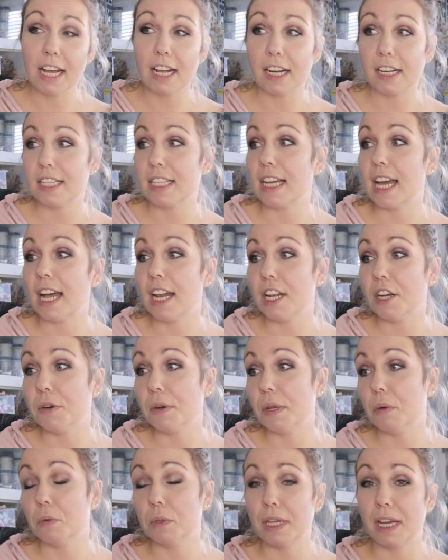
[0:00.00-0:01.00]
Art
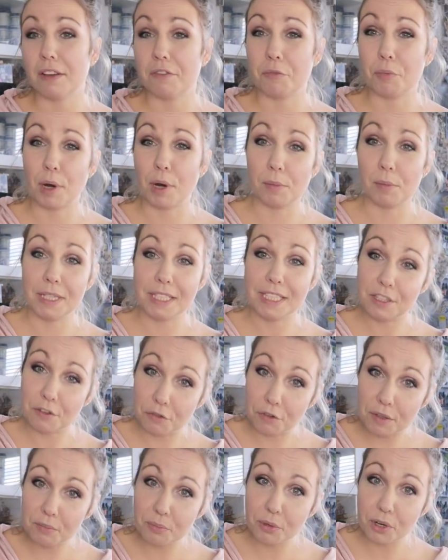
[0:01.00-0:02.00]
gallery would have probably
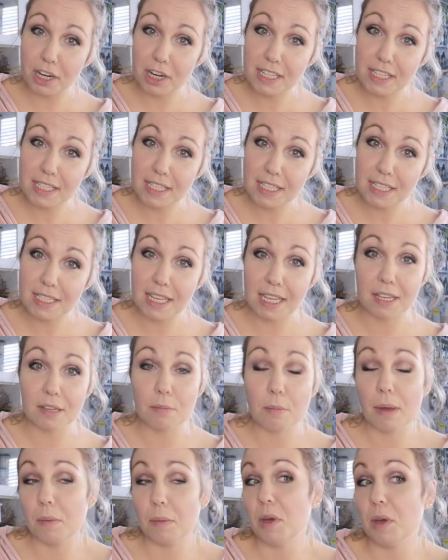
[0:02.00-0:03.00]
different prices, and
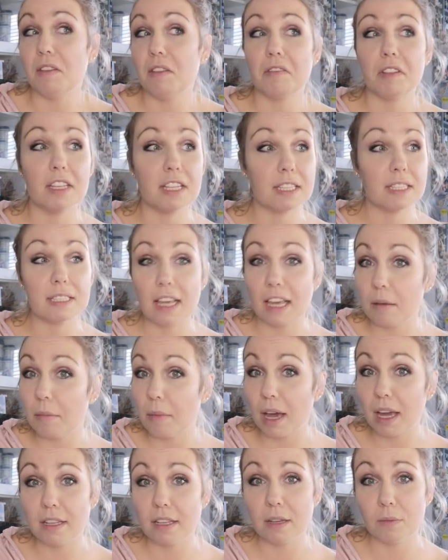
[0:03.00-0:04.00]
maybe even the same
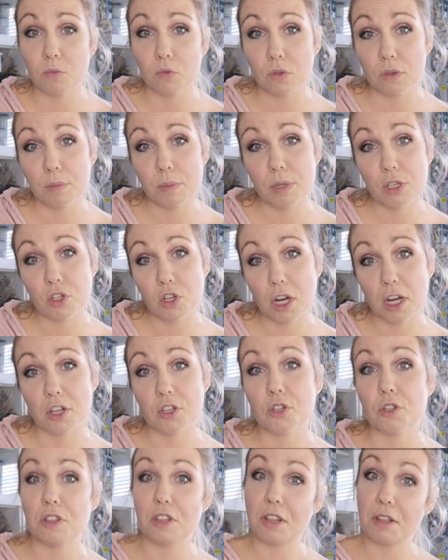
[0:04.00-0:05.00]
item would be
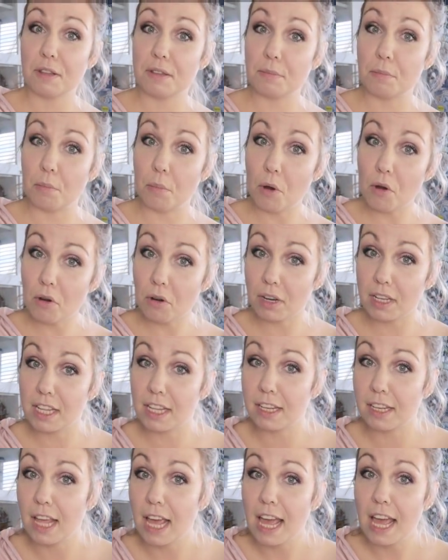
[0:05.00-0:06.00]
charged more
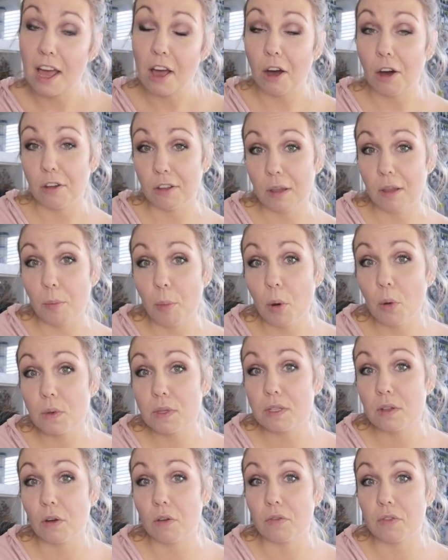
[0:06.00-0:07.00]
than on the
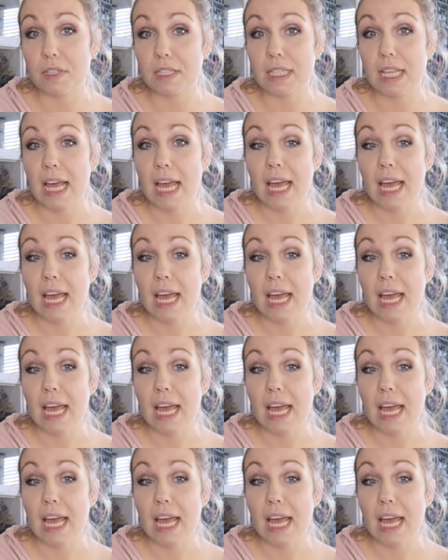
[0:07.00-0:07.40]
post office.